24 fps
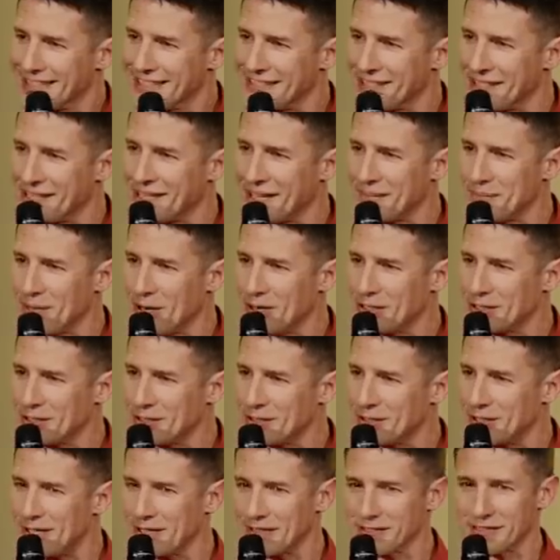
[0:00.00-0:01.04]
In the
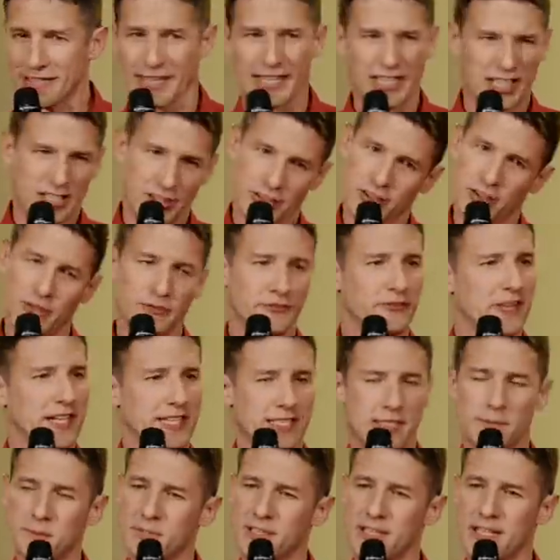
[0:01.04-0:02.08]
commercial, I was like, could you
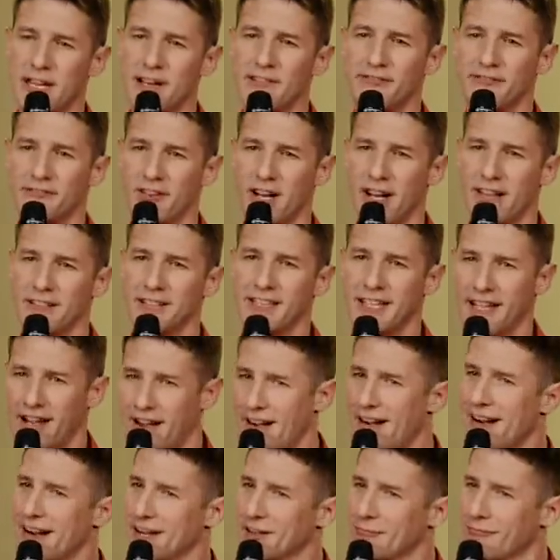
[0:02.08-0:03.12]
fix some stuff on the
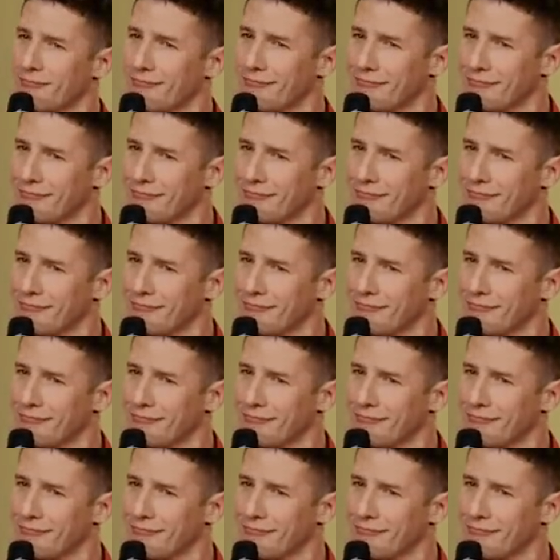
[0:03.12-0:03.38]
car?